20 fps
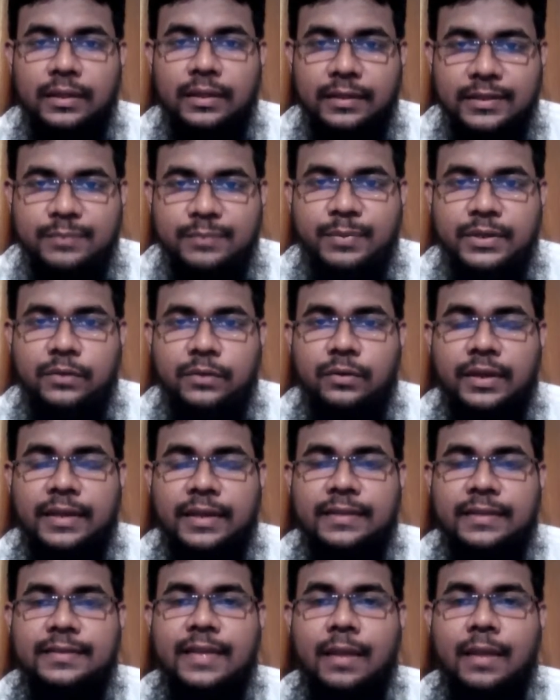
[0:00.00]
this particular
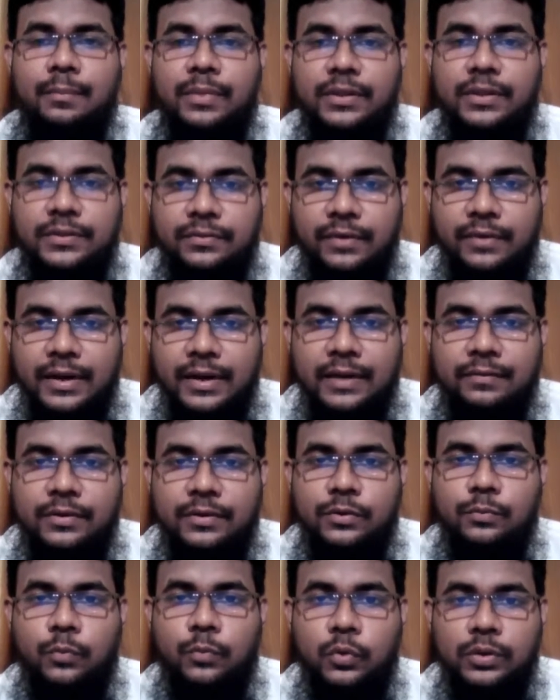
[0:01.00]
example is
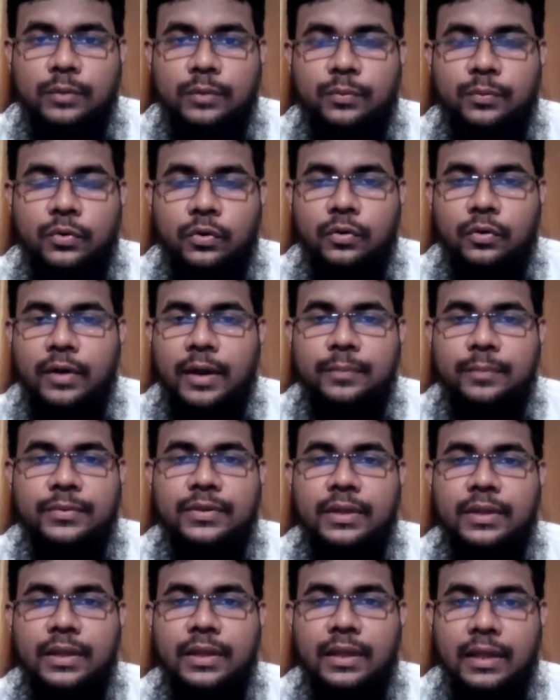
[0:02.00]
relevant to both the
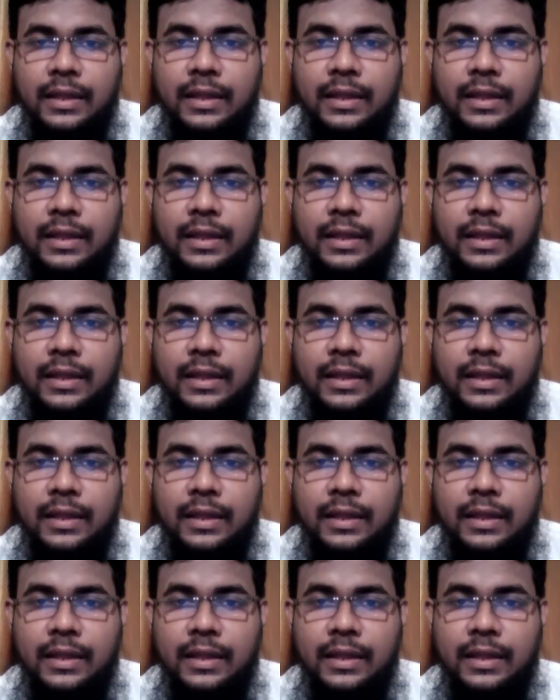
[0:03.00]
programs.